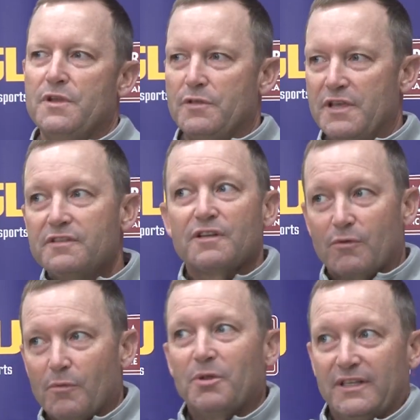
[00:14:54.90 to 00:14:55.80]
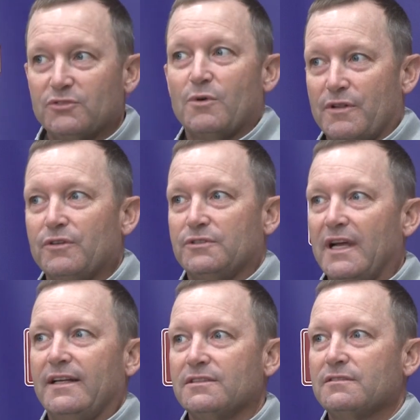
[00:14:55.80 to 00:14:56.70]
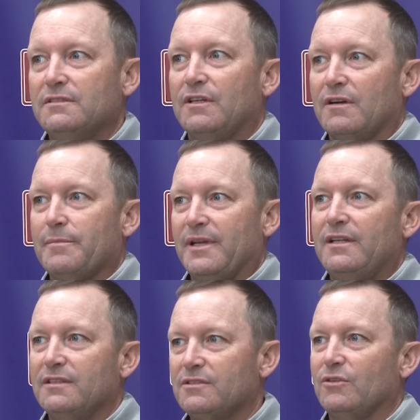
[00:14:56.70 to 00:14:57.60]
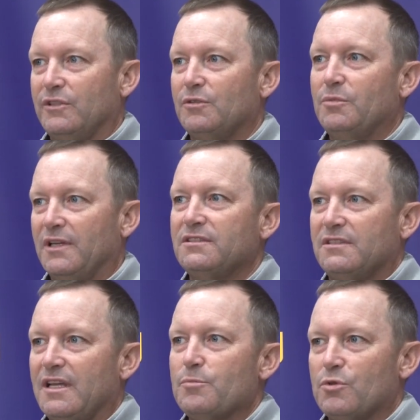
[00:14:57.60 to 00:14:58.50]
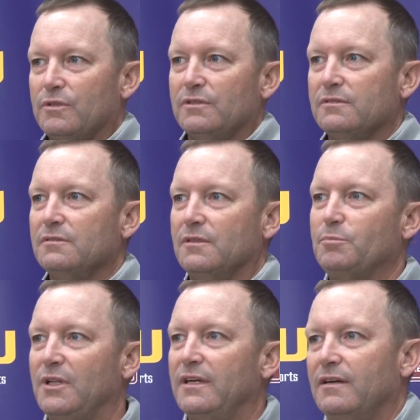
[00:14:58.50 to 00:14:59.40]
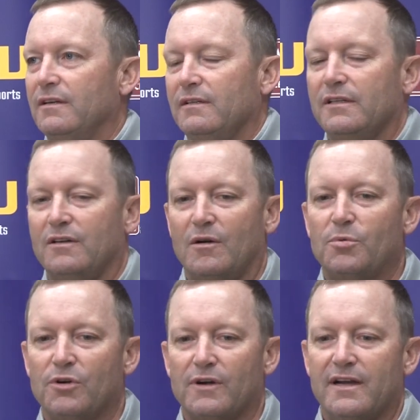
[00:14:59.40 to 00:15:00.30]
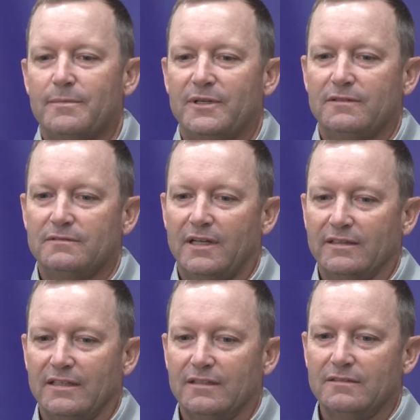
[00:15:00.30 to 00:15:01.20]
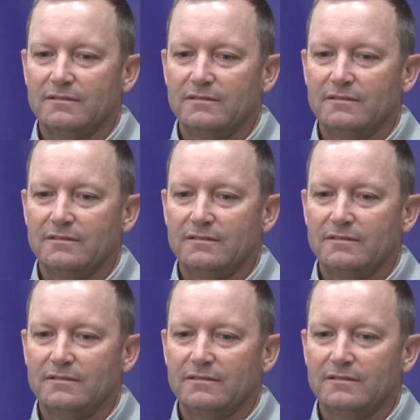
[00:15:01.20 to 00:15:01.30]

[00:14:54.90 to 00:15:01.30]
he's going to replace one of those guys. You know what I mean? He's going to be a staple and player in our program. And I think